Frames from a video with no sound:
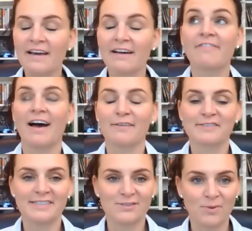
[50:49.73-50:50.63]

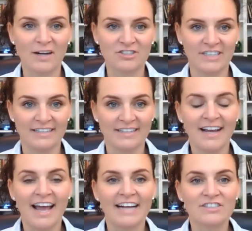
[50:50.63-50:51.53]
BFFs is Russian,
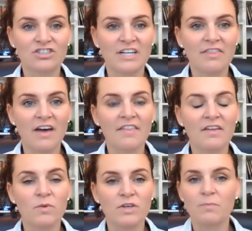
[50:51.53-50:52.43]
and she thought
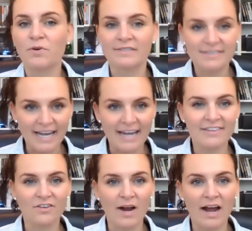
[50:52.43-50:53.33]
that when you put a stake
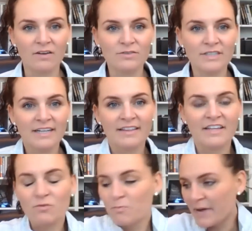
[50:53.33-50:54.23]
in the ground,
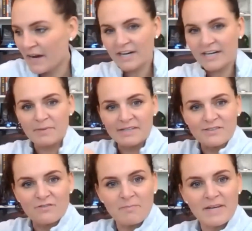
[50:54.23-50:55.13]
that you buried a
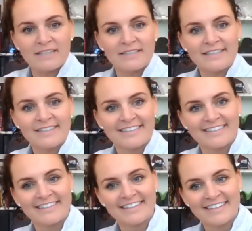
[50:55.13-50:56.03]
piece of meat.
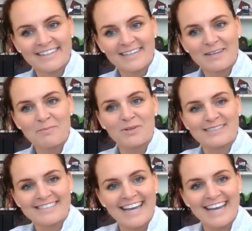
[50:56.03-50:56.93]
Put a
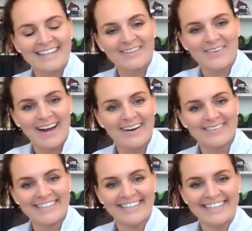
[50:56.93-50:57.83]
stake in the ground.